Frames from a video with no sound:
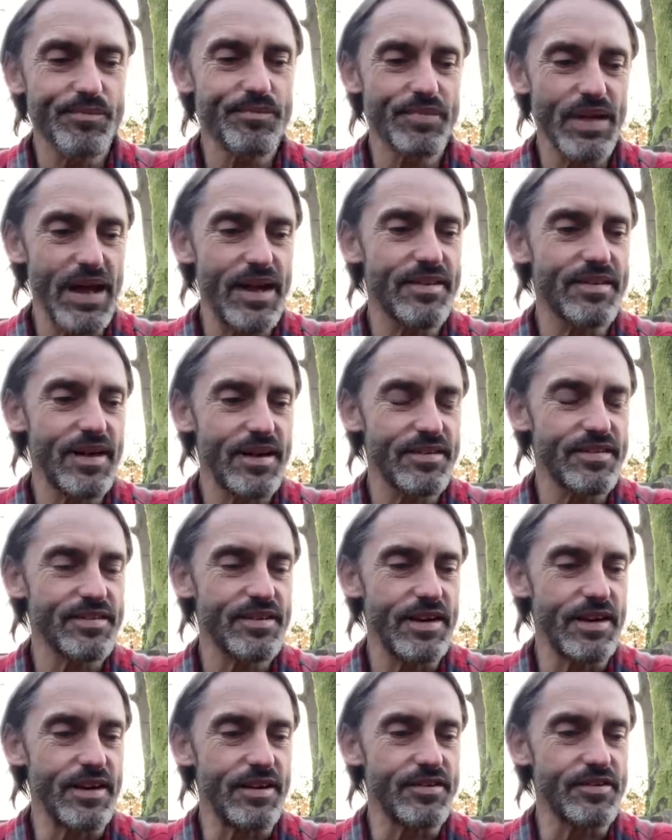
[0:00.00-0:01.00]
that that's
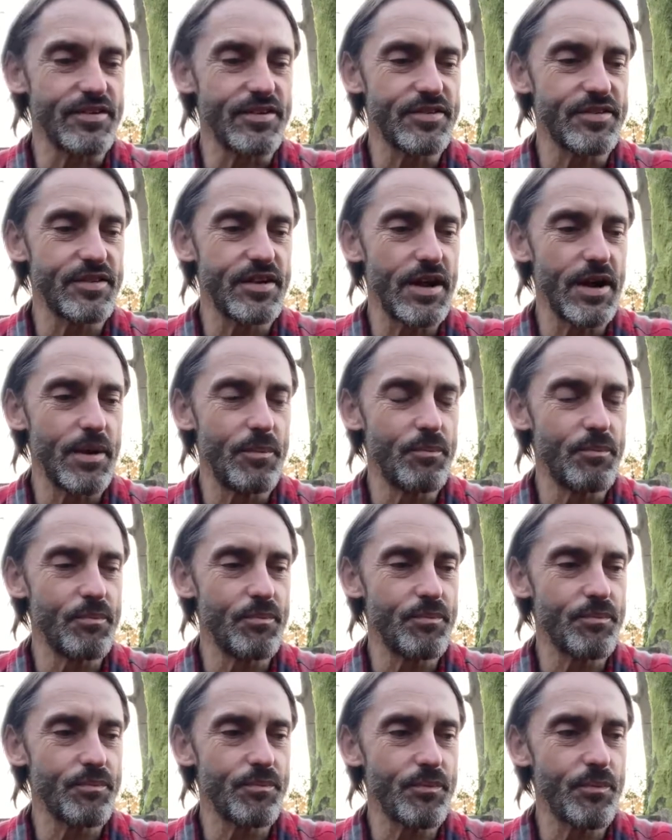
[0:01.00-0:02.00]
it. It's just
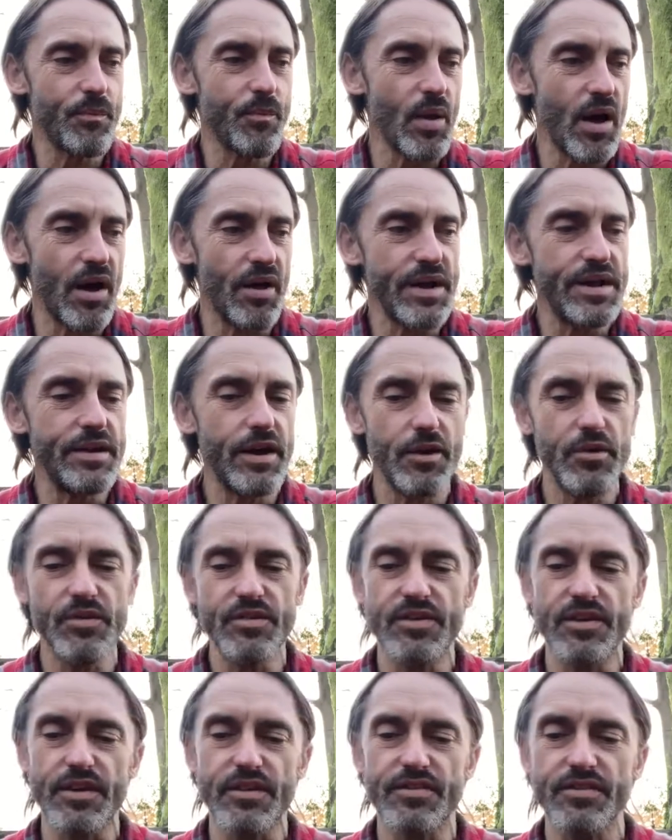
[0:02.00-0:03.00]
um, I
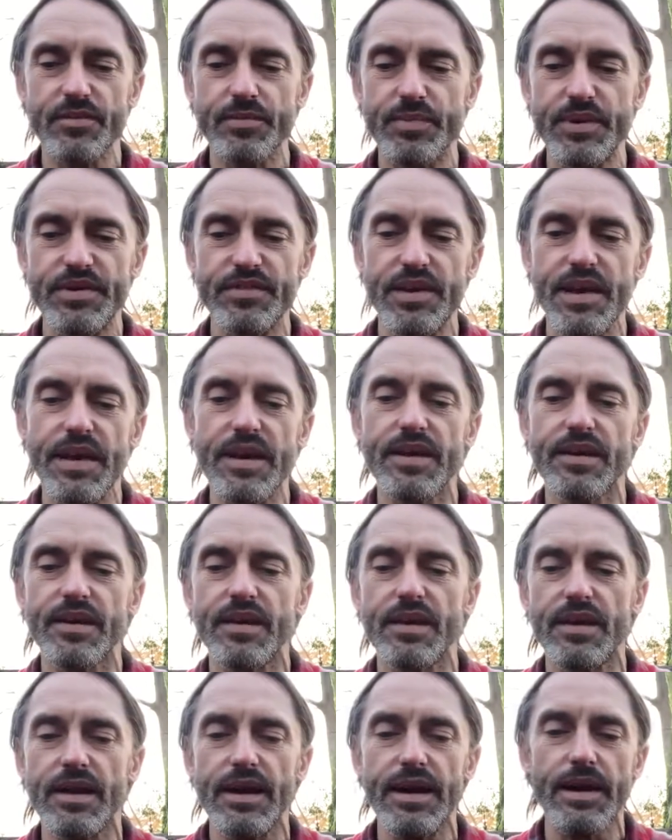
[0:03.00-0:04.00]
noticed
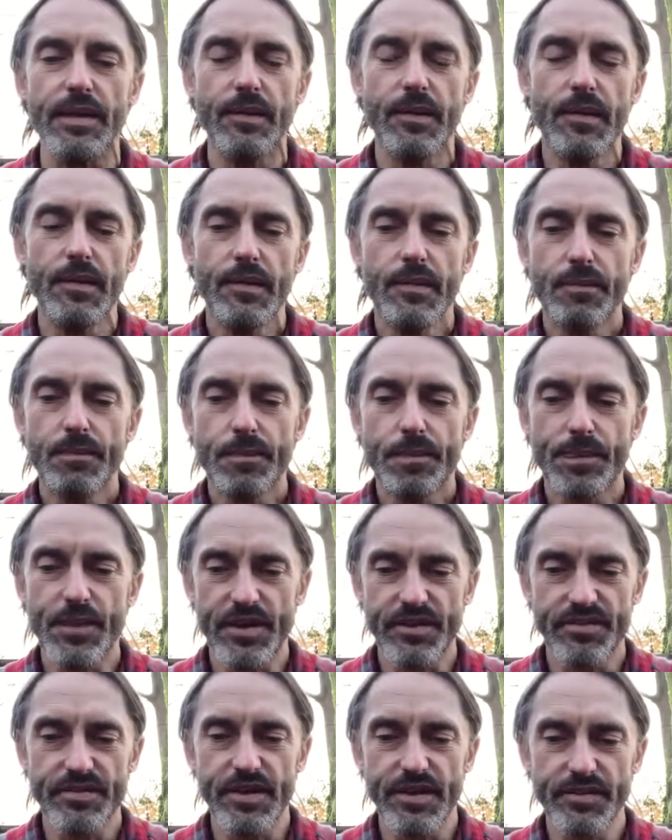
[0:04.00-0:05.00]
particularly
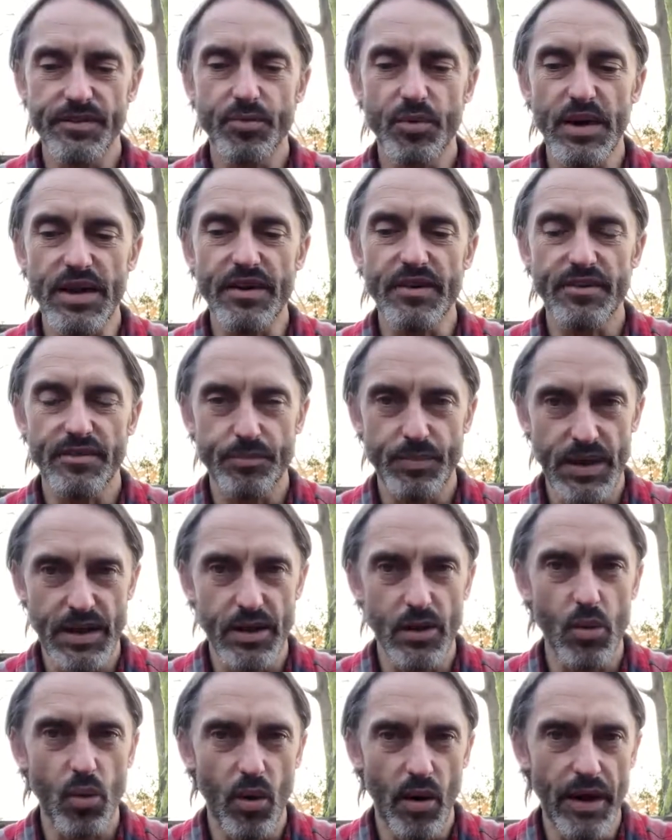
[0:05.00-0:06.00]
this this week has
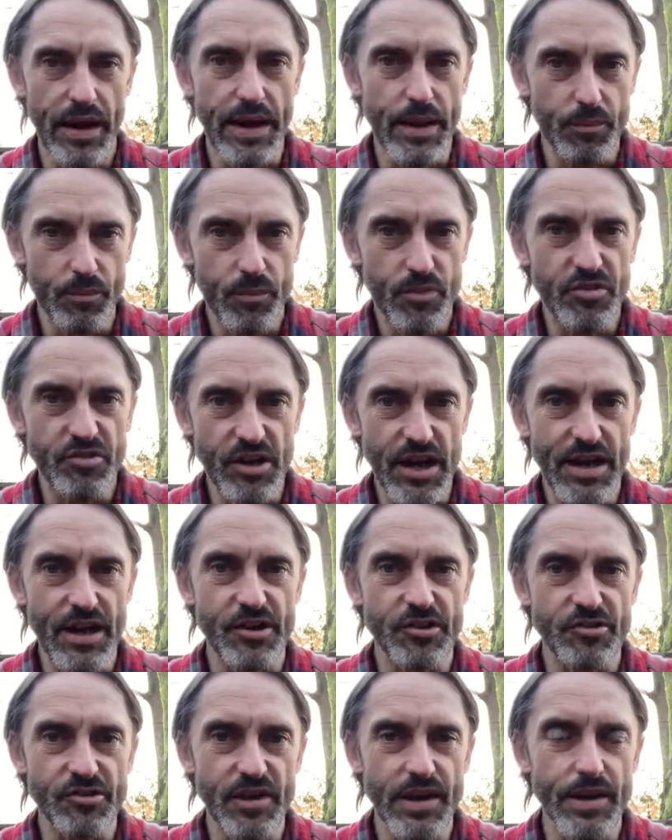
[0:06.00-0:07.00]
been quite
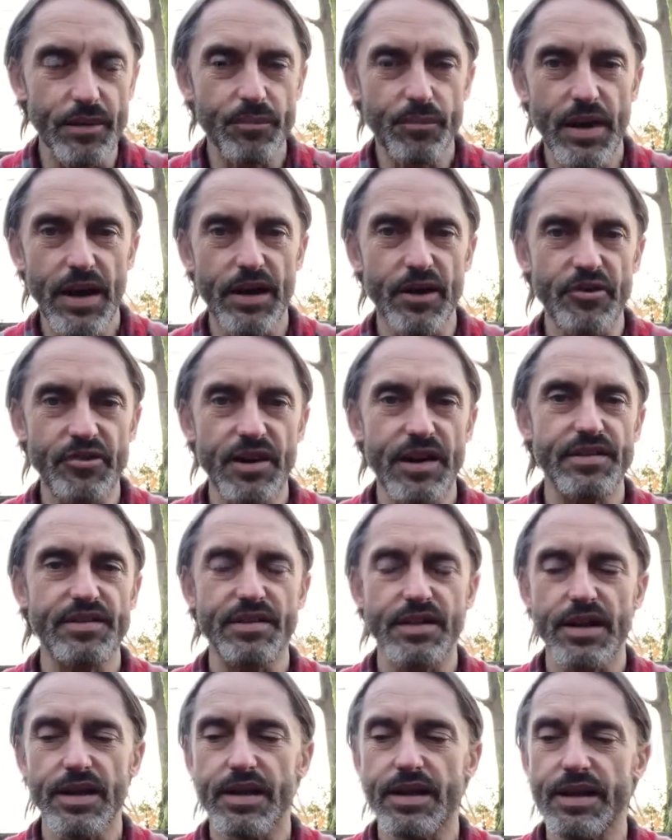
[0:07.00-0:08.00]
challenging
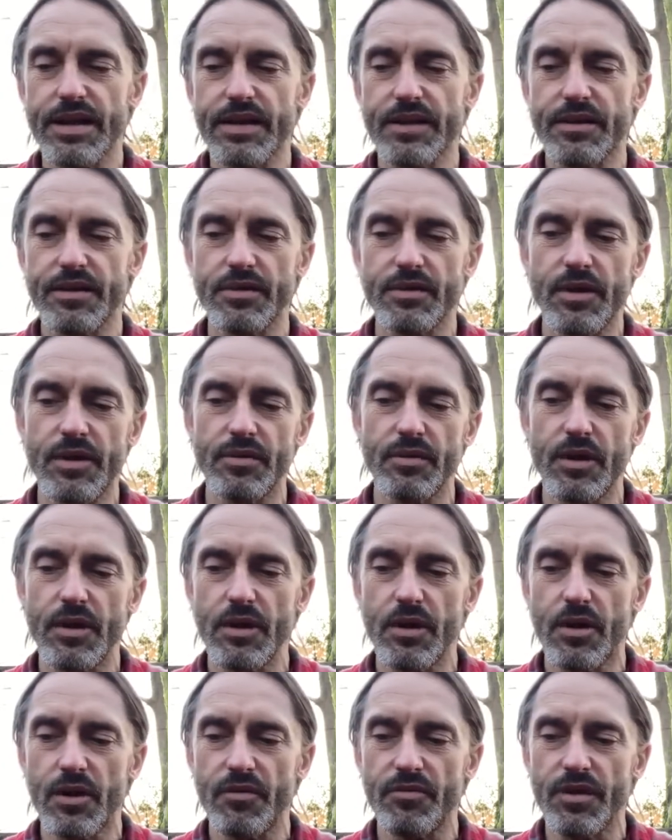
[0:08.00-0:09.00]
energetically and a, a,
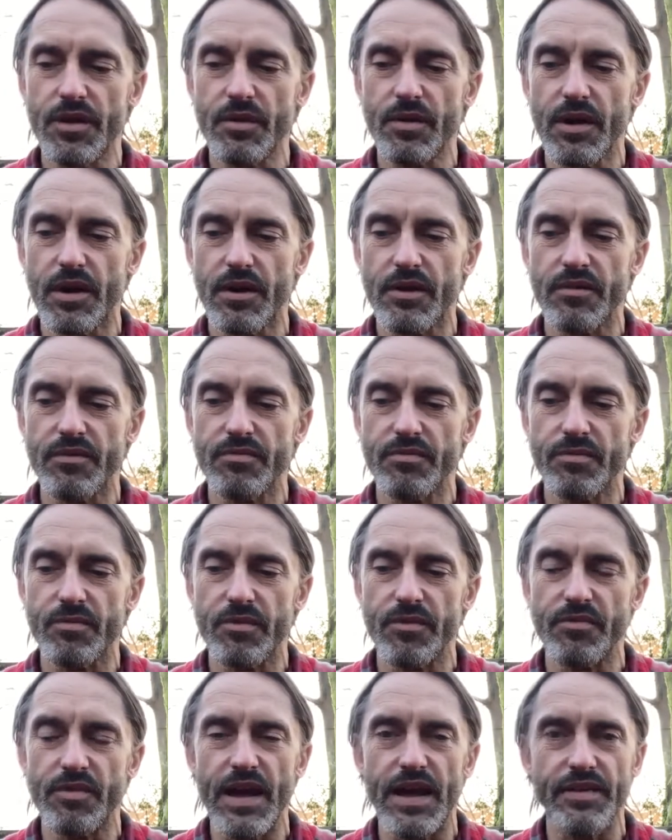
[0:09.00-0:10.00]
lot of you kind of
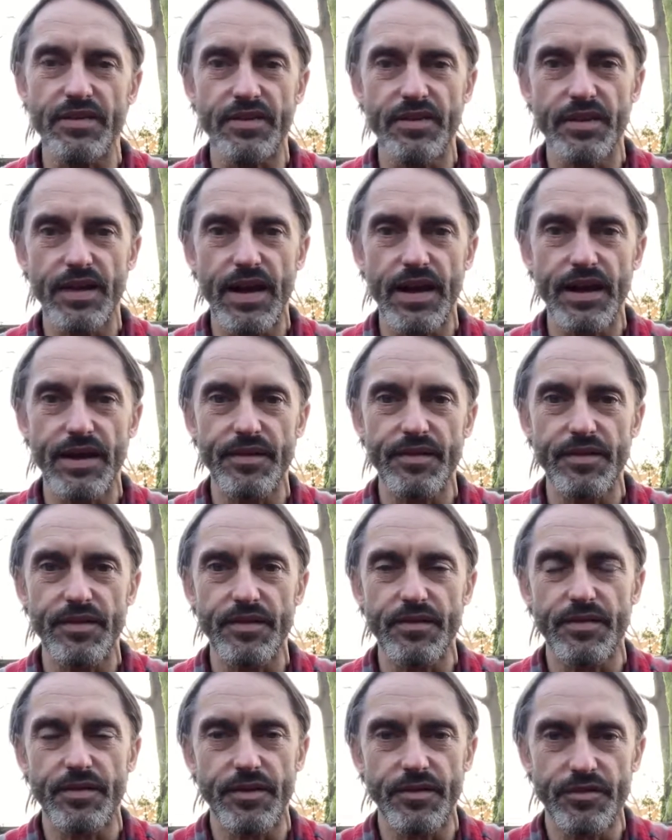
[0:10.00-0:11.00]
reflected that in
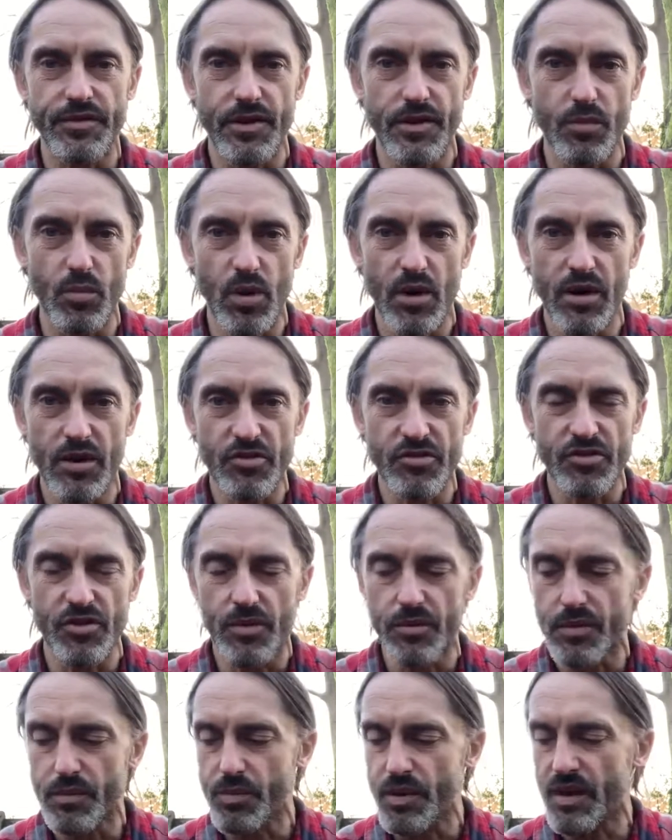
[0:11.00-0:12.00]
the, the Zoom
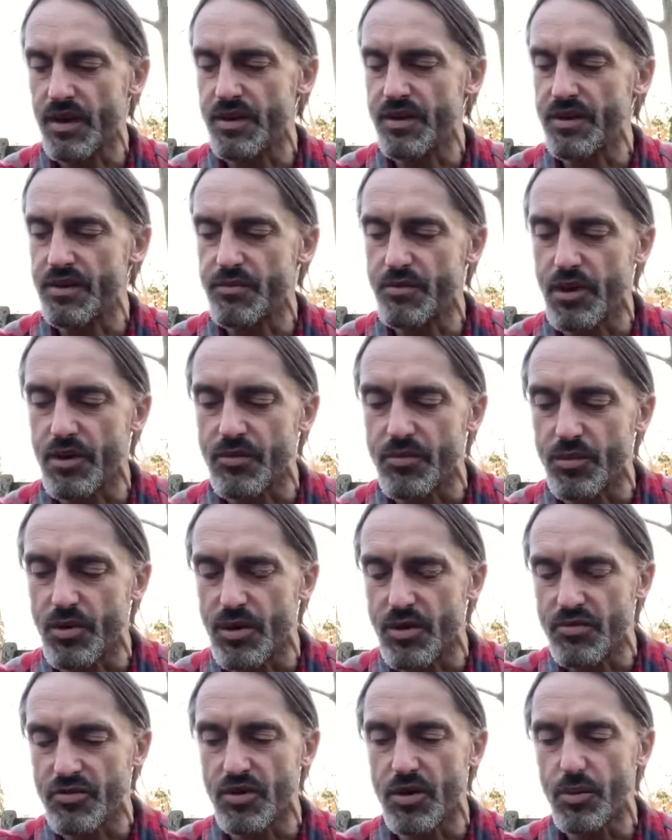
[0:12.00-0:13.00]
workshop, the Pleiadian Rose
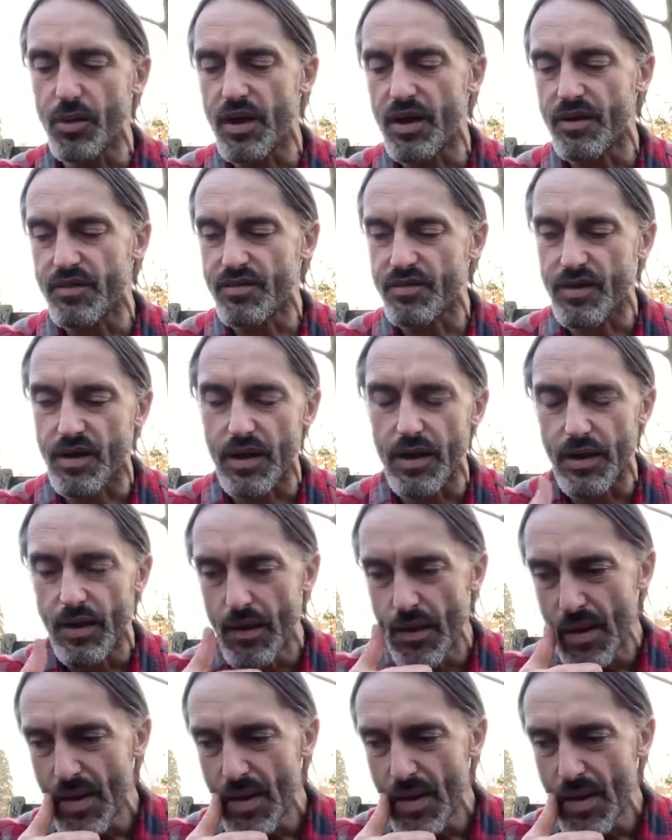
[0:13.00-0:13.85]
workshop last night.